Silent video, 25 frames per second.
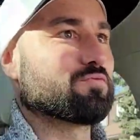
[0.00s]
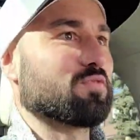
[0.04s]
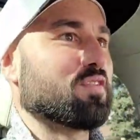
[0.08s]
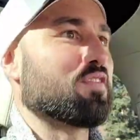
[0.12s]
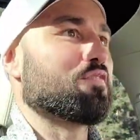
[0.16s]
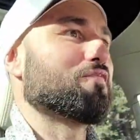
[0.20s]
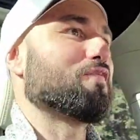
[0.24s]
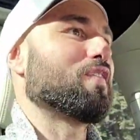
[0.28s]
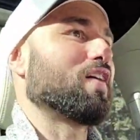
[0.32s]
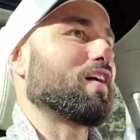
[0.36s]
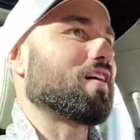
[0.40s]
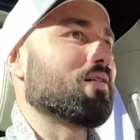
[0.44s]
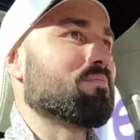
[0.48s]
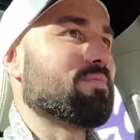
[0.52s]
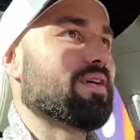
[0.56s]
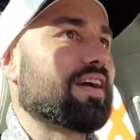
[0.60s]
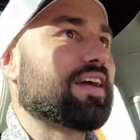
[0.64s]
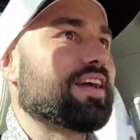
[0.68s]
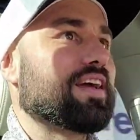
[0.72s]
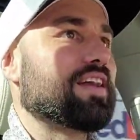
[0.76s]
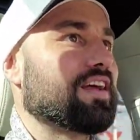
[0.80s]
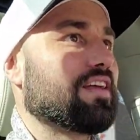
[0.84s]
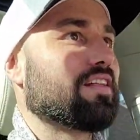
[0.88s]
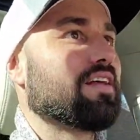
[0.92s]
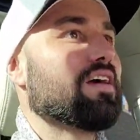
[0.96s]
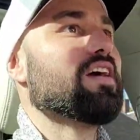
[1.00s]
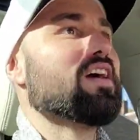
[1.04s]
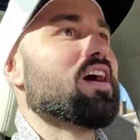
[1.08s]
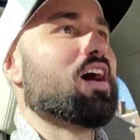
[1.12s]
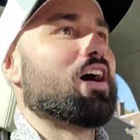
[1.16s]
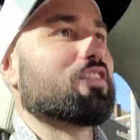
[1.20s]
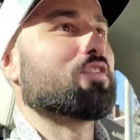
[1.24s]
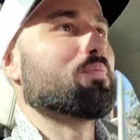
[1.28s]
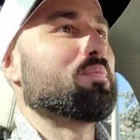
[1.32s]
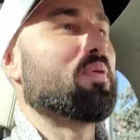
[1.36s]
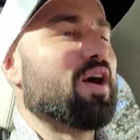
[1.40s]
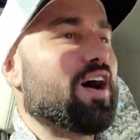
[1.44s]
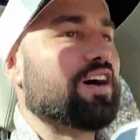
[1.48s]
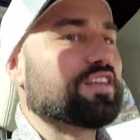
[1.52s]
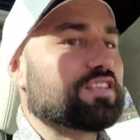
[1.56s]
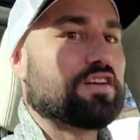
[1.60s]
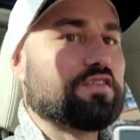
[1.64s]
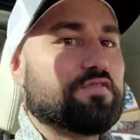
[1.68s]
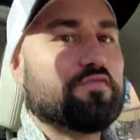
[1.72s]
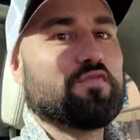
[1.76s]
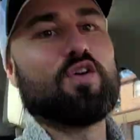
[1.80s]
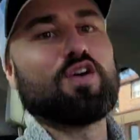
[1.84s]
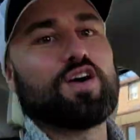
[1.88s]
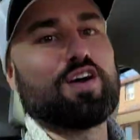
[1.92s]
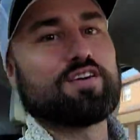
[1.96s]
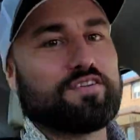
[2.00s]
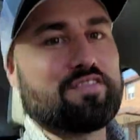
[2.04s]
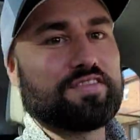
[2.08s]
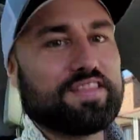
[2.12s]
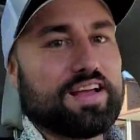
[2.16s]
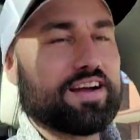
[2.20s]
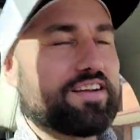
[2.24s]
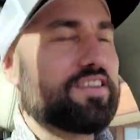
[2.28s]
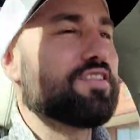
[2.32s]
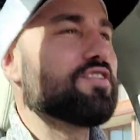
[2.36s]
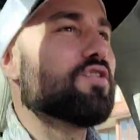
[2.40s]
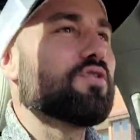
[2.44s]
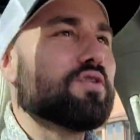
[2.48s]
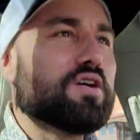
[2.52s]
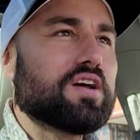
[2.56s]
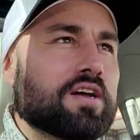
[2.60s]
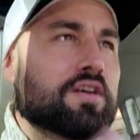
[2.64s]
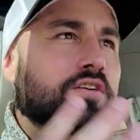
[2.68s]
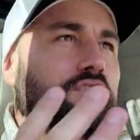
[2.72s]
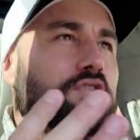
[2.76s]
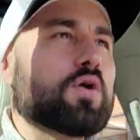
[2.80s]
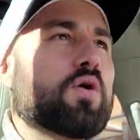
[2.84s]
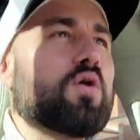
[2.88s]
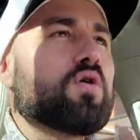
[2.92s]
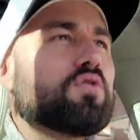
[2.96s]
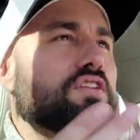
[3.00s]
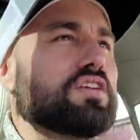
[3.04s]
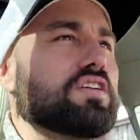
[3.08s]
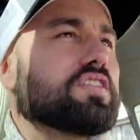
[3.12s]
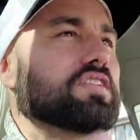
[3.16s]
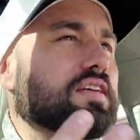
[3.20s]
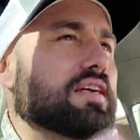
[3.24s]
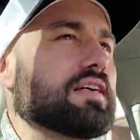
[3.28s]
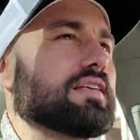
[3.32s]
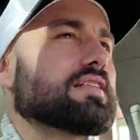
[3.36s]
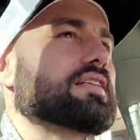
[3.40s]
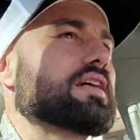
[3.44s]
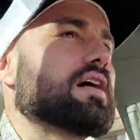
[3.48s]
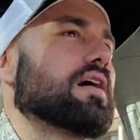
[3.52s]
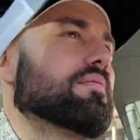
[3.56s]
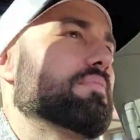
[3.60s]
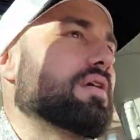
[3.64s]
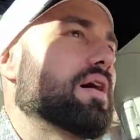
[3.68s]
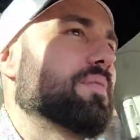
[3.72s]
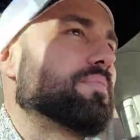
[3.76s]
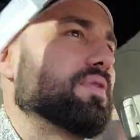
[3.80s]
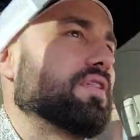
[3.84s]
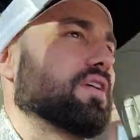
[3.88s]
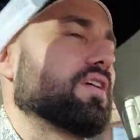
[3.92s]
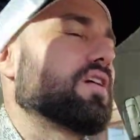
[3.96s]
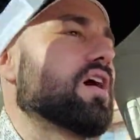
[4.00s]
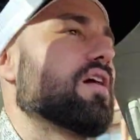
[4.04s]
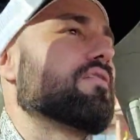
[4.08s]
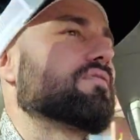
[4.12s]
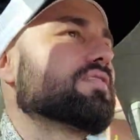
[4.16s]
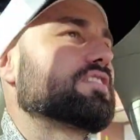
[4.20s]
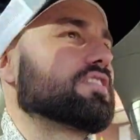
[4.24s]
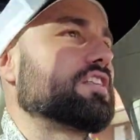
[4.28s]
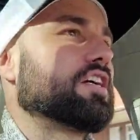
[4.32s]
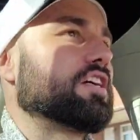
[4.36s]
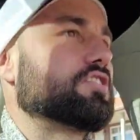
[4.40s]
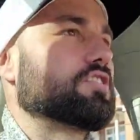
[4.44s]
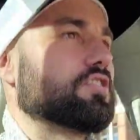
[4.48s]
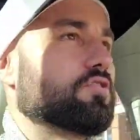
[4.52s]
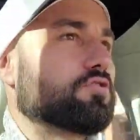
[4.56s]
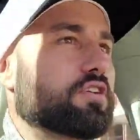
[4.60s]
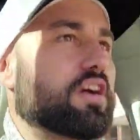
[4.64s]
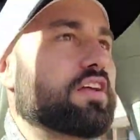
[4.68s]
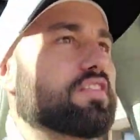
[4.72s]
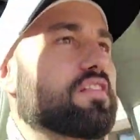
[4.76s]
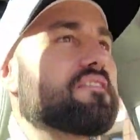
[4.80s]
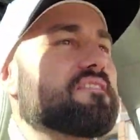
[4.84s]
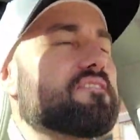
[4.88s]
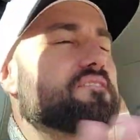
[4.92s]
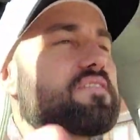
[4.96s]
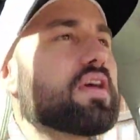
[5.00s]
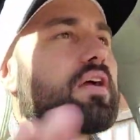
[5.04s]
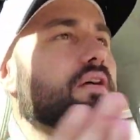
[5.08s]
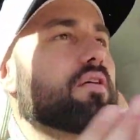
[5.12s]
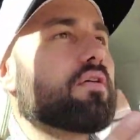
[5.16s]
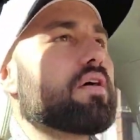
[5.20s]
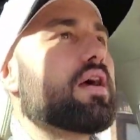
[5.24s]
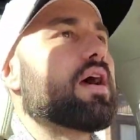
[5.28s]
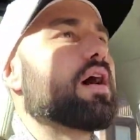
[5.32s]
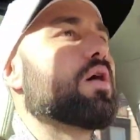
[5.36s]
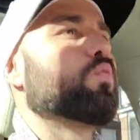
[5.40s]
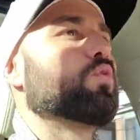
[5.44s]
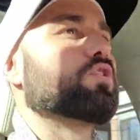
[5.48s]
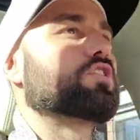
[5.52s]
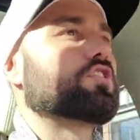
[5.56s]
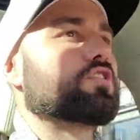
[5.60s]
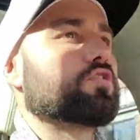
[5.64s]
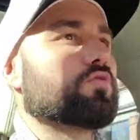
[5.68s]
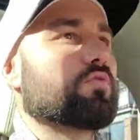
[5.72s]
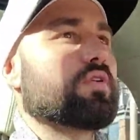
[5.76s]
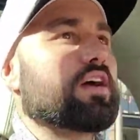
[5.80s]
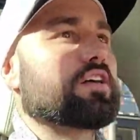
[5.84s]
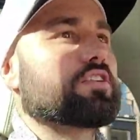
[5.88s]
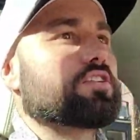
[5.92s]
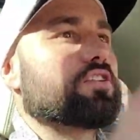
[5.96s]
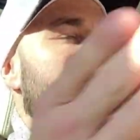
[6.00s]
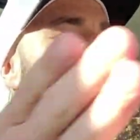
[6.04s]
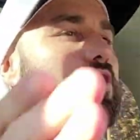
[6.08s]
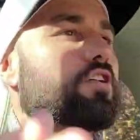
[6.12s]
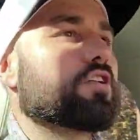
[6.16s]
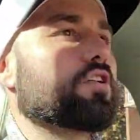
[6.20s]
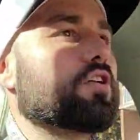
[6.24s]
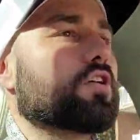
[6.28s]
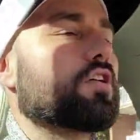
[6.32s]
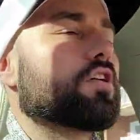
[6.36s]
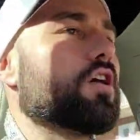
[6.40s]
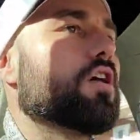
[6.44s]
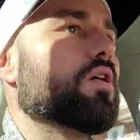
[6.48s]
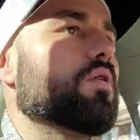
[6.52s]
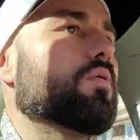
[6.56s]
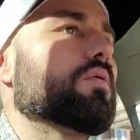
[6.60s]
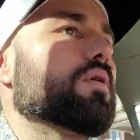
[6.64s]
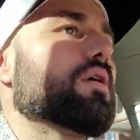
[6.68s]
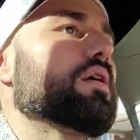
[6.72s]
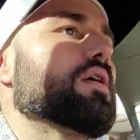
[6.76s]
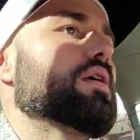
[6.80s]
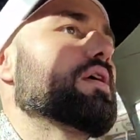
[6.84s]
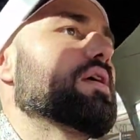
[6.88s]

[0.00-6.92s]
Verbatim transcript: Where the fuck am I getting a, a deposit of four hundred thousand dollars? You know, so all these things come up in the conversation, trying to figure out which direction you're going to go.